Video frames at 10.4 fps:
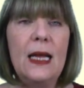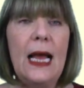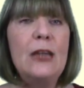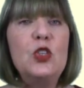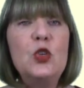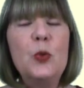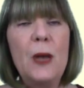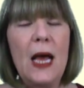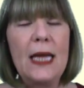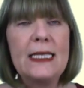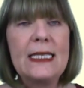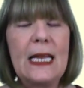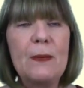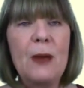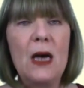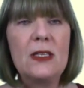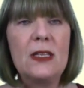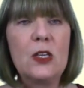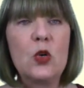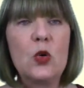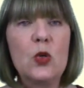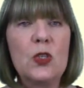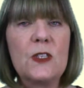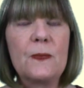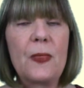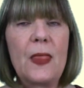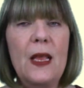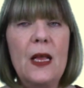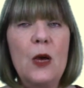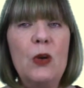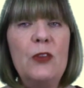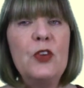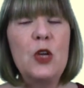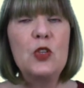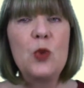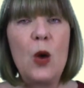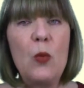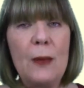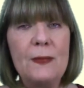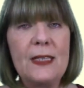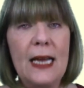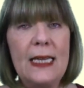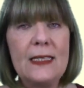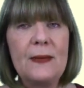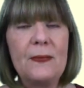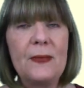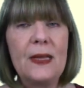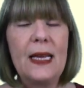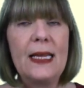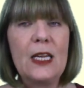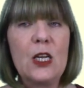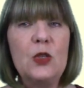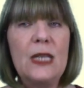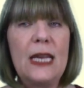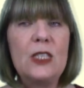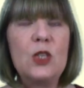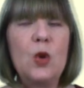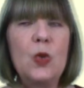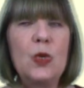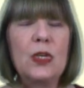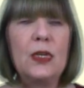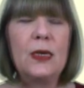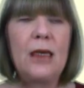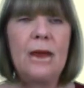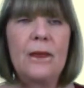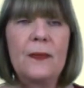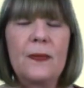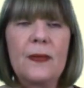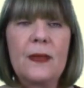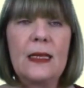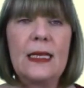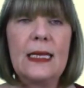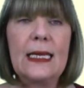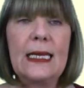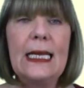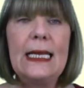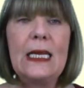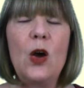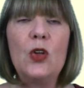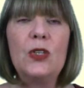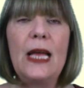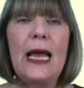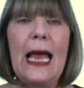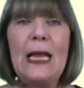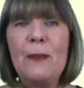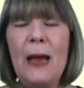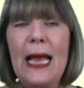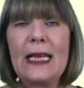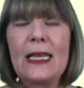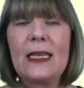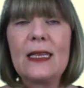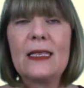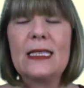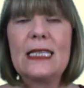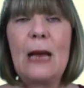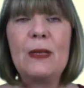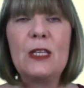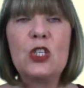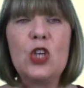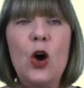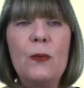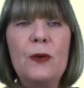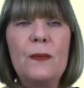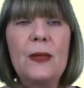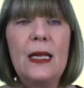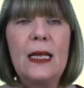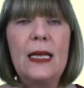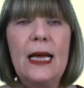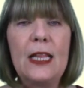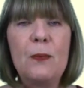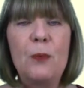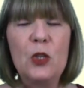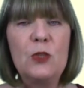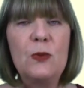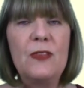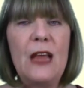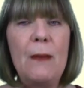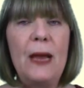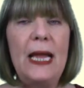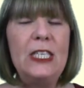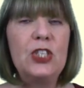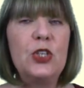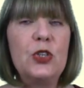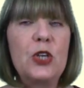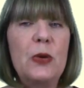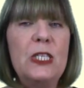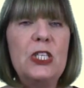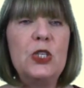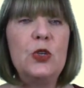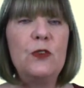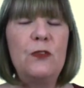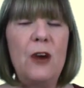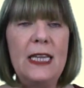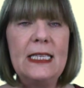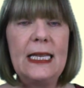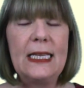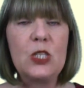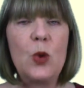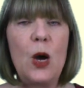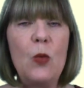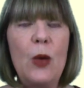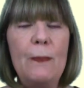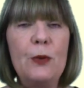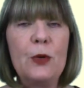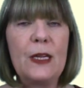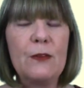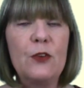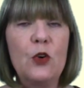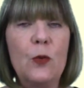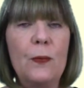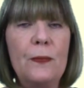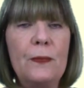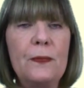How do you apply to take part in the course? Well, if you go to our website, includeed.org.uk, click on APAAC, the tab at the top. At the bottom of that page that you go into, you'll find a link to our web booking form.